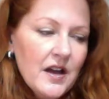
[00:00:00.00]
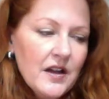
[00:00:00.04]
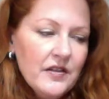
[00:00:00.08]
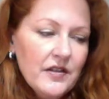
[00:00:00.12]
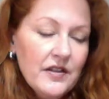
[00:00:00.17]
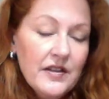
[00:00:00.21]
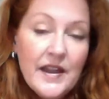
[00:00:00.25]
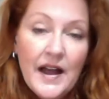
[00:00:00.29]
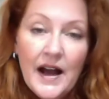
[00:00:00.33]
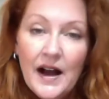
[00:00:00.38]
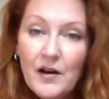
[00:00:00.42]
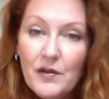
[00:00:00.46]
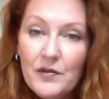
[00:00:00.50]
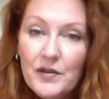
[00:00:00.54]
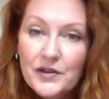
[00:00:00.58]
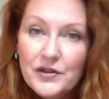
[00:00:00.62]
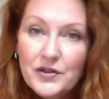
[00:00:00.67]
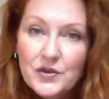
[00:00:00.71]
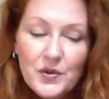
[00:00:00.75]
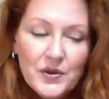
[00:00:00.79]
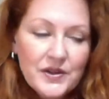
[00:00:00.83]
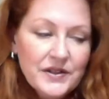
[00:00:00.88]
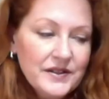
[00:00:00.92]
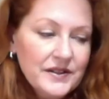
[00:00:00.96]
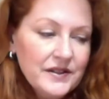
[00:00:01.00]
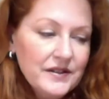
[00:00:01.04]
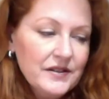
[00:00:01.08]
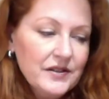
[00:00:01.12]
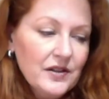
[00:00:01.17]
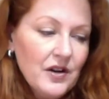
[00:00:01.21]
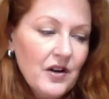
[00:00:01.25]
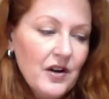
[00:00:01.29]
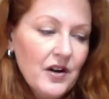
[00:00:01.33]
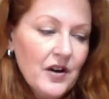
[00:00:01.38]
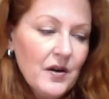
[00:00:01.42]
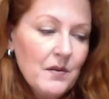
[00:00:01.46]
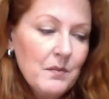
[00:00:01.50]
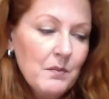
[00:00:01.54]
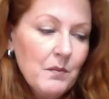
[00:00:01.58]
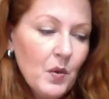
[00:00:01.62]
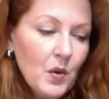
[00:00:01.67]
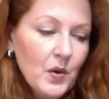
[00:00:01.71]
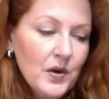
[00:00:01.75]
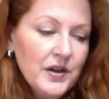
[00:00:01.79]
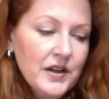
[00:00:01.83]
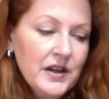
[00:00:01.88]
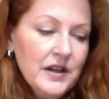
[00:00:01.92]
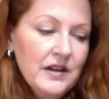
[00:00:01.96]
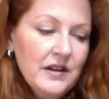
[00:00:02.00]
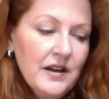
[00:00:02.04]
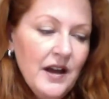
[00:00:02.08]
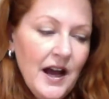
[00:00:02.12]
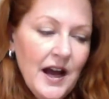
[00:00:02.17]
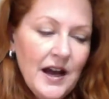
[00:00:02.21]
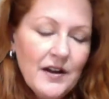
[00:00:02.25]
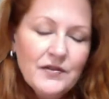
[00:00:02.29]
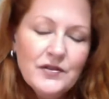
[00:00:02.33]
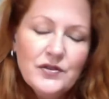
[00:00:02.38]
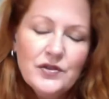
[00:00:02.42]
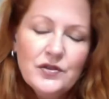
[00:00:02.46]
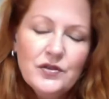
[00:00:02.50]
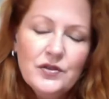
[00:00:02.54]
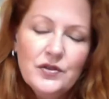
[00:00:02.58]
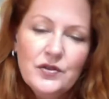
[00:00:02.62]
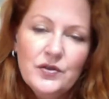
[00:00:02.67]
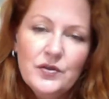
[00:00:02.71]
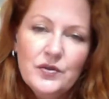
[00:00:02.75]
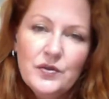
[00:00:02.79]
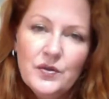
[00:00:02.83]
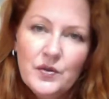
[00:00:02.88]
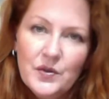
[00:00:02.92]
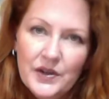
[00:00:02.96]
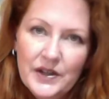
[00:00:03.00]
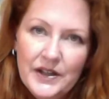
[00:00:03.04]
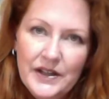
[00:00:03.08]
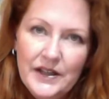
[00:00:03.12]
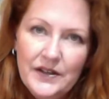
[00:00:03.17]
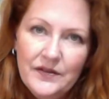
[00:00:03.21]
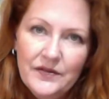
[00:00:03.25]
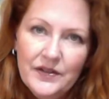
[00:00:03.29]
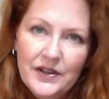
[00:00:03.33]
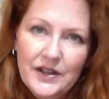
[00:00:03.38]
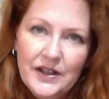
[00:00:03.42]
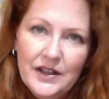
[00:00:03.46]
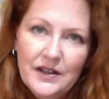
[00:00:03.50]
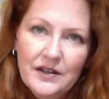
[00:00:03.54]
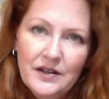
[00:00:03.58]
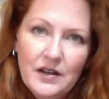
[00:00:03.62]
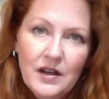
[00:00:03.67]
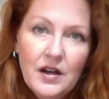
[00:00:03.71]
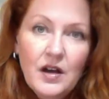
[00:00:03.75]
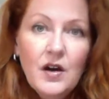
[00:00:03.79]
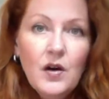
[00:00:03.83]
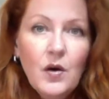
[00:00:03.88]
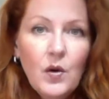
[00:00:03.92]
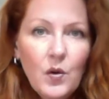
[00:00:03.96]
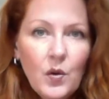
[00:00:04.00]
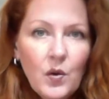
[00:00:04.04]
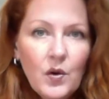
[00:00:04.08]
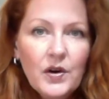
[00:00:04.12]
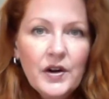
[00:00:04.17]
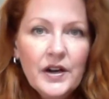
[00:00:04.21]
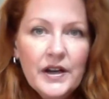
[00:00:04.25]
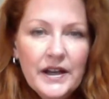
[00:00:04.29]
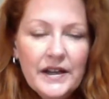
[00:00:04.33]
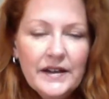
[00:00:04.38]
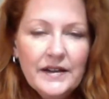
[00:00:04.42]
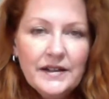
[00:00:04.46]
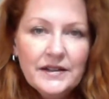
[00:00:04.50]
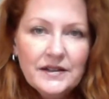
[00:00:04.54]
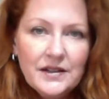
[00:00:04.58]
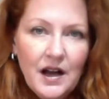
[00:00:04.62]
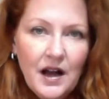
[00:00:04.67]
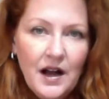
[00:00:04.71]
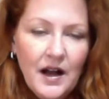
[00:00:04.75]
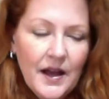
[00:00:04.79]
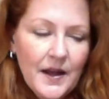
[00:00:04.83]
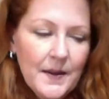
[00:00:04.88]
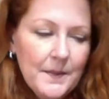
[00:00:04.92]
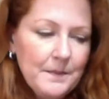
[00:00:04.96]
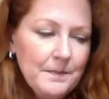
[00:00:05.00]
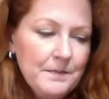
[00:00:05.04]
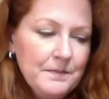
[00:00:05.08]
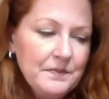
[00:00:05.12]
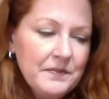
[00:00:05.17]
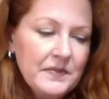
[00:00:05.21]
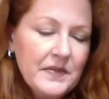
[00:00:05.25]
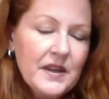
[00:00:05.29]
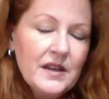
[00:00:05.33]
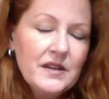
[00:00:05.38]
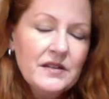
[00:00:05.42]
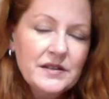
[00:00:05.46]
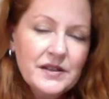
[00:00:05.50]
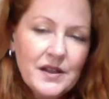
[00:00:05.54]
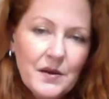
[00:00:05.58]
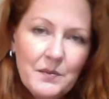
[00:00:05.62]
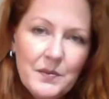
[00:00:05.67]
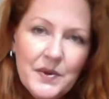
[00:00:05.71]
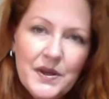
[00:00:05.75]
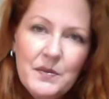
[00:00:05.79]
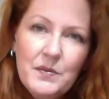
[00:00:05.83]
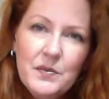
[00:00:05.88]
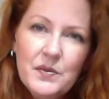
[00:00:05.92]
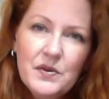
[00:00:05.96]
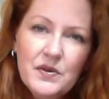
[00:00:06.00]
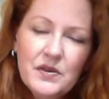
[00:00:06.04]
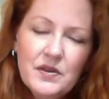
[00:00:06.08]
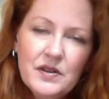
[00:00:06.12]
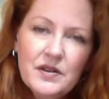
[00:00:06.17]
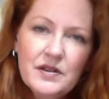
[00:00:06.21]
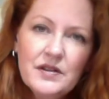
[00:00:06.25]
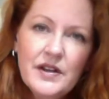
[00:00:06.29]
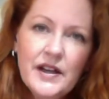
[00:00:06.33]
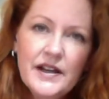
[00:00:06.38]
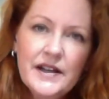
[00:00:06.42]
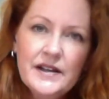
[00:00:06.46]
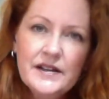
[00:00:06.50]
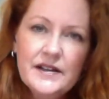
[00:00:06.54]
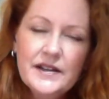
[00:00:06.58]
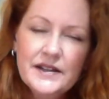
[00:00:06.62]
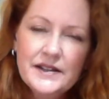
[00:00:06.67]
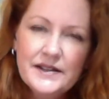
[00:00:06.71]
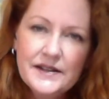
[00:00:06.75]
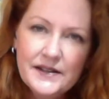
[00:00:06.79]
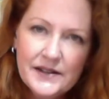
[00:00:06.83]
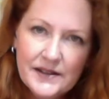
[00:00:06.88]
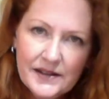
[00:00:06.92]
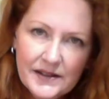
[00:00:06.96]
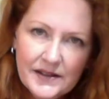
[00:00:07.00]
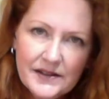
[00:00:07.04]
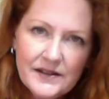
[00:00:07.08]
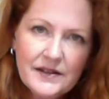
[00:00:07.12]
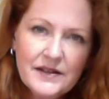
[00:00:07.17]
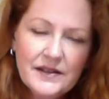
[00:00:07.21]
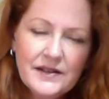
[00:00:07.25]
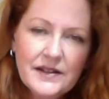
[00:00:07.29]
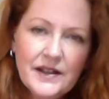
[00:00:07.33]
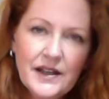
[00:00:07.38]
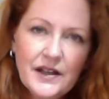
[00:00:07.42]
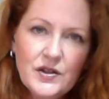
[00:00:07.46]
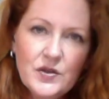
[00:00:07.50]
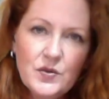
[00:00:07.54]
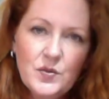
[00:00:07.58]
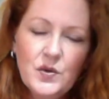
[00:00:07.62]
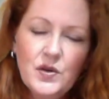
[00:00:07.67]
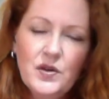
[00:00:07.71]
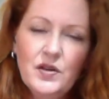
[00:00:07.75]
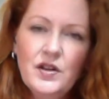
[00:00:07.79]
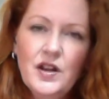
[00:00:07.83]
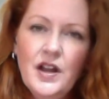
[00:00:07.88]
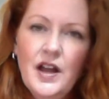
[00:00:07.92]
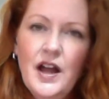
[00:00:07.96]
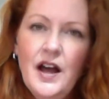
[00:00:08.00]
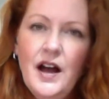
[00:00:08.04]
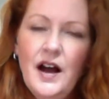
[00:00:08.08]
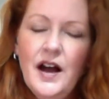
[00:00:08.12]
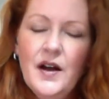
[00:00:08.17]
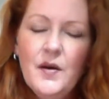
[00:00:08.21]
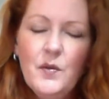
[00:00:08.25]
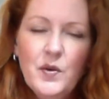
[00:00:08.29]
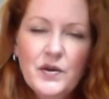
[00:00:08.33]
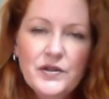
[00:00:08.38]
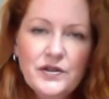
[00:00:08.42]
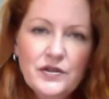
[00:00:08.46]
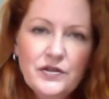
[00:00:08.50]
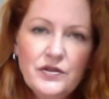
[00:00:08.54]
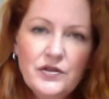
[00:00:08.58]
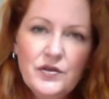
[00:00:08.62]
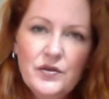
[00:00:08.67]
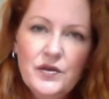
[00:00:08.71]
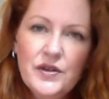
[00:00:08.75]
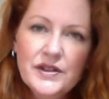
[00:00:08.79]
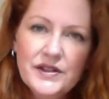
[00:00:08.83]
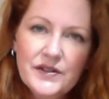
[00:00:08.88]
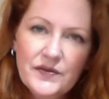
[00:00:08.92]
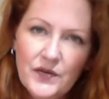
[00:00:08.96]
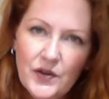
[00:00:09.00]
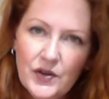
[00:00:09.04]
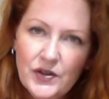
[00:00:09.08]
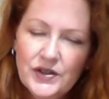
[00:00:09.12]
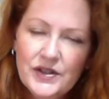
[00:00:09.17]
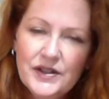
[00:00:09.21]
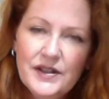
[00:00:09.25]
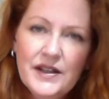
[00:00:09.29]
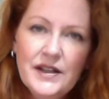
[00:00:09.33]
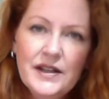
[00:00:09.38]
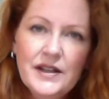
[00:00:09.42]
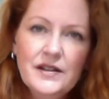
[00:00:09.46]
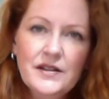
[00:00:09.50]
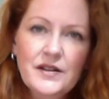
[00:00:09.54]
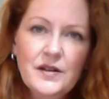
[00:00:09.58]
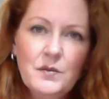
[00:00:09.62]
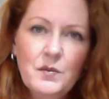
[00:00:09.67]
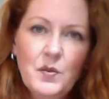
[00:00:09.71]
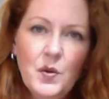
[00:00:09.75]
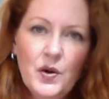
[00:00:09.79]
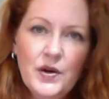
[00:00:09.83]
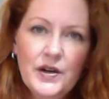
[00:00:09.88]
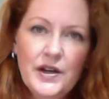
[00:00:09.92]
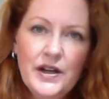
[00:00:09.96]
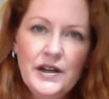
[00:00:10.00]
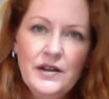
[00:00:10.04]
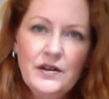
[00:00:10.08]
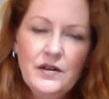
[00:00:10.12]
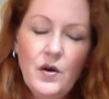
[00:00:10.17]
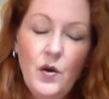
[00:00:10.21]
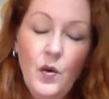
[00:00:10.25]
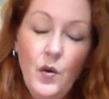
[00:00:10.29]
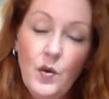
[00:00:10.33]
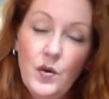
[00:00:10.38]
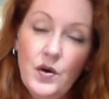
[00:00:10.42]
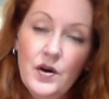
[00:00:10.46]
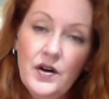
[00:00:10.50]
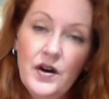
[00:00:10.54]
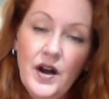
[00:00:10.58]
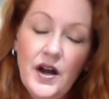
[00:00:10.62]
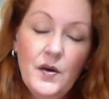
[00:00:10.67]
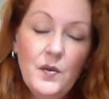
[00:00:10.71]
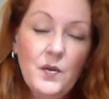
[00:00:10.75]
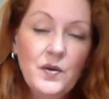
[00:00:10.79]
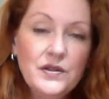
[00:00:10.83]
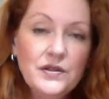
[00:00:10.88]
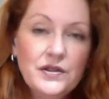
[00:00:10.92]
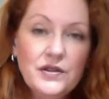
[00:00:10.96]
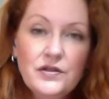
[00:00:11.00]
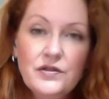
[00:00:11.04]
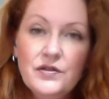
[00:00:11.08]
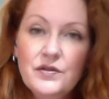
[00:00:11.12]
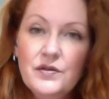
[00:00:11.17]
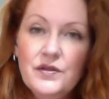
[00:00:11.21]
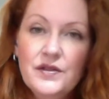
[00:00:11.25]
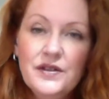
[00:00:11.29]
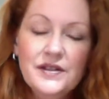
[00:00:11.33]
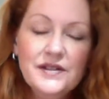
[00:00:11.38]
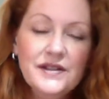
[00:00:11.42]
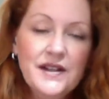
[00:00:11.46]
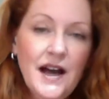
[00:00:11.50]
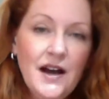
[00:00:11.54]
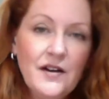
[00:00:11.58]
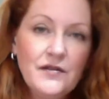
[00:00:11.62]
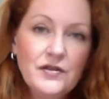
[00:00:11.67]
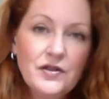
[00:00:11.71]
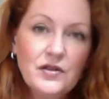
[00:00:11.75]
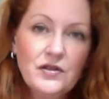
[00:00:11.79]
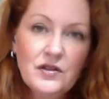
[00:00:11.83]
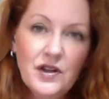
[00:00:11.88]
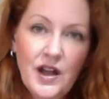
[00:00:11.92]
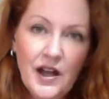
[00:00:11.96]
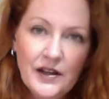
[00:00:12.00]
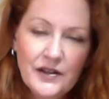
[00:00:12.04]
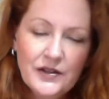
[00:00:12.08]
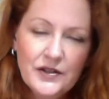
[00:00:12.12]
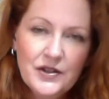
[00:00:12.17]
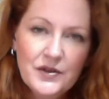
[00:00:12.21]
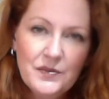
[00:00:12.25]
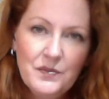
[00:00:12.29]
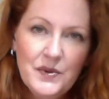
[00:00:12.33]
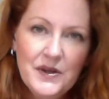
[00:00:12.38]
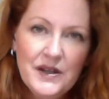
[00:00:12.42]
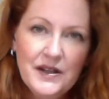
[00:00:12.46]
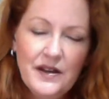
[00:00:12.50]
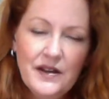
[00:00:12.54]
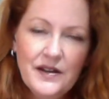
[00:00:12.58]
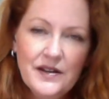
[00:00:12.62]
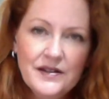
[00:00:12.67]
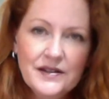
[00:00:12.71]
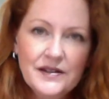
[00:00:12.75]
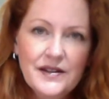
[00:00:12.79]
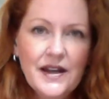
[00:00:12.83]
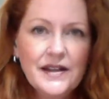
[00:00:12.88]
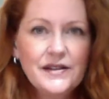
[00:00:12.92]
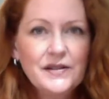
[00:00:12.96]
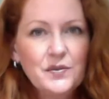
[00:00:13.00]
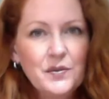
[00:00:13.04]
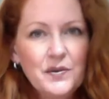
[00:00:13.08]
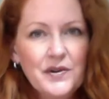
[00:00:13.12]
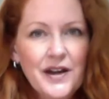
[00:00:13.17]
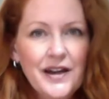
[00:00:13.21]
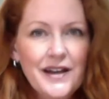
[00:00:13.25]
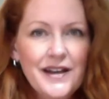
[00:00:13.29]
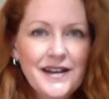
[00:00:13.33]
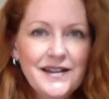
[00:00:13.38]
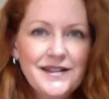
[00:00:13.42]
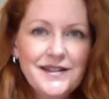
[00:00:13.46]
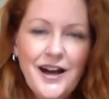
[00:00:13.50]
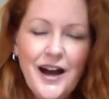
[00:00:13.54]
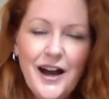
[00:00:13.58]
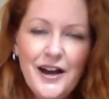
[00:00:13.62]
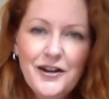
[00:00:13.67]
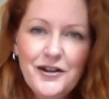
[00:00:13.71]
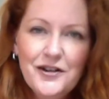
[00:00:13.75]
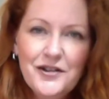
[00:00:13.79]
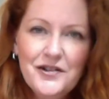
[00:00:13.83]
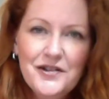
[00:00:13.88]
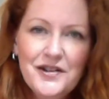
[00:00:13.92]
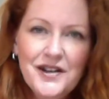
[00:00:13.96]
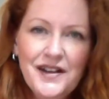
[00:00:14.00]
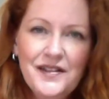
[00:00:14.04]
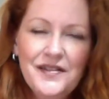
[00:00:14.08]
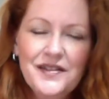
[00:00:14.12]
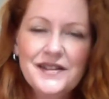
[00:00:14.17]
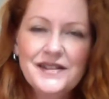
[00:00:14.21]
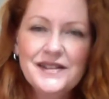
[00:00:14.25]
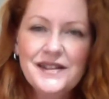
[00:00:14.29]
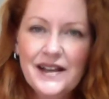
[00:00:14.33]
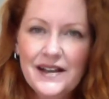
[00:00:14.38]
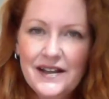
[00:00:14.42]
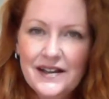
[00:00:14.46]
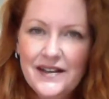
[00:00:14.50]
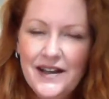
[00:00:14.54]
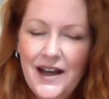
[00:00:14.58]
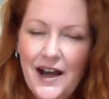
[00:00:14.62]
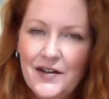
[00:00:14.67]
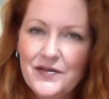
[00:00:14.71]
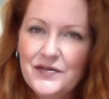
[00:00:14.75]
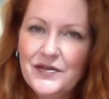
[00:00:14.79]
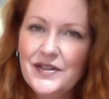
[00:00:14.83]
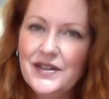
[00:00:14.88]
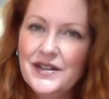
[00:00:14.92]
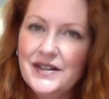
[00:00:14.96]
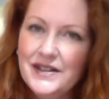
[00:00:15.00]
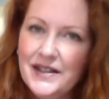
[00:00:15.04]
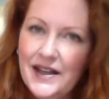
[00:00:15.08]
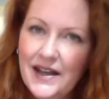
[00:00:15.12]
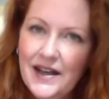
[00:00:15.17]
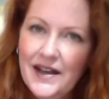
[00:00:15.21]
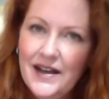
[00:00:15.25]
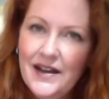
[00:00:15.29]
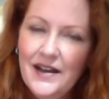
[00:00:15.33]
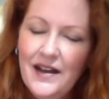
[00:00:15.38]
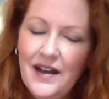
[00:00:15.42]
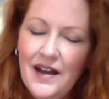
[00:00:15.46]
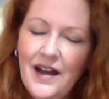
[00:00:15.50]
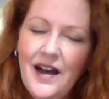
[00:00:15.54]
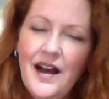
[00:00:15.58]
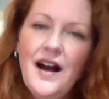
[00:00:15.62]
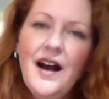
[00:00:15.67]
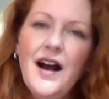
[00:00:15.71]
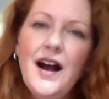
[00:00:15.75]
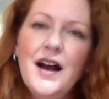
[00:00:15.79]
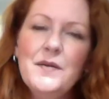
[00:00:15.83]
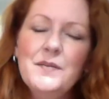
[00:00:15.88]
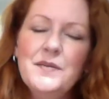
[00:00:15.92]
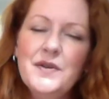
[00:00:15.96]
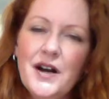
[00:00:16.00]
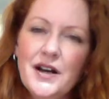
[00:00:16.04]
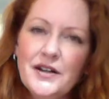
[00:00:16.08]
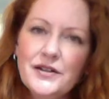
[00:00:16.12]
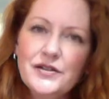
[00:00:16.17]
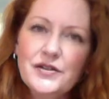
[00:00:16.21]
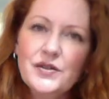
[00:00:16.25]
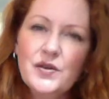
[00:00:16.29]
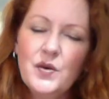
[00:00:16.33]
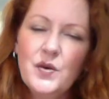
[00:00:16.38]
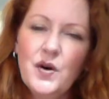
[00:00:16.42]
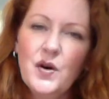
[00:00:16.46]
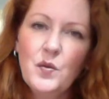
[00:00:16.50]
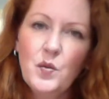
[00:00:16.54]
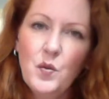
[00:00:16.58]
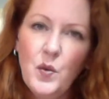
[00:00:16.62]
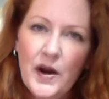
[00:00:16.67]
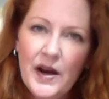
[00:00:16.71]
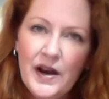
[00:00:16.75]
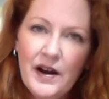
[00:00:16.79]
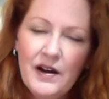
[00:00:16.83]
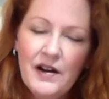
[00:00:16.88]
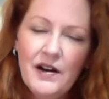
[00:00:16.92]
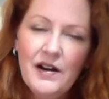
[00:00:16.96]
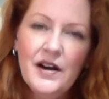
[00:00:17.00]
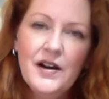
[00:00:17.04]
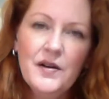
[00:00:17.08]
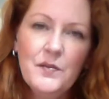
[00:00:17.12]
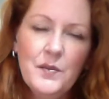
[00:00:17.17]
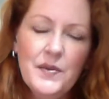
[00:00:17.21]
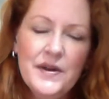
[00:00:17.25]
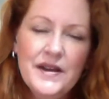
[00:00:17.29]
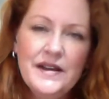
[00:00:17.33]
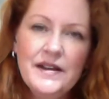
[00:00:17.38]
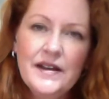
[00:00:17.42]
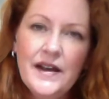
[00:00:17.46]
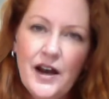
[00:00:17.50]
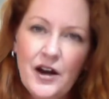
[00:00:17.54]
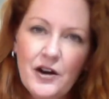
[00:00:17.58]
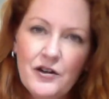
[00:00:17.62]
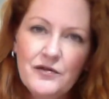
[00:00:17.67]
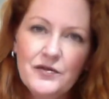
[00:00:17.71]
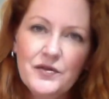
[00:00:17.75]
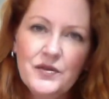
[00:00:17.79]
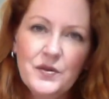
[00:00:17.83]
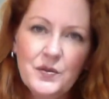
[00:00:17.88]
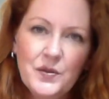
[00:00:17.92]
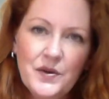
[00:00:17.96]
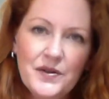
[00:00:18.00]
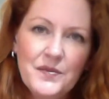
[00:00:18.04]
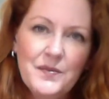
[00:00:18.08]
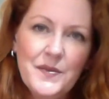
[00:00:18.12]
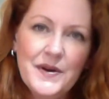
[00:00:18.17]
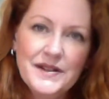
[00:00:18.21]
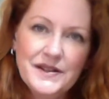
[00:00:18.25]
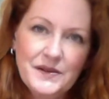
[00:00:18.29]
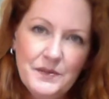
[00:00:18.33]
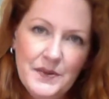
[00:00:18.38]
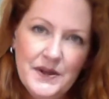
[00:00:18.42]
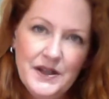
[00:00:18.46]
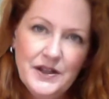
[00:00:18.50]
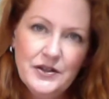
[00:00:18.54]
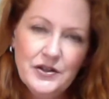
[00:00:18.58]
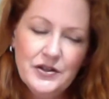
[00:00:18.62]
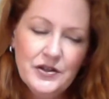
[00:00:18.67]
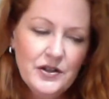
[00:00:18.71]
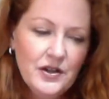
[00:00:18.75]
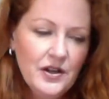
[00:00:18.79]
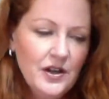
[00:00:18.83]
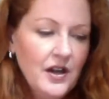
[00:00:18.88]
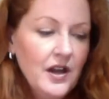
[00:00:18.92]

now the choices are morning, afternoon, or evening, or any time. Some people like a consistent schedule. I want to do this first thing in the morning, or I want to do this after lunch because that's when I get tired and the second half of the day I'm not so aware of being careful with my speech.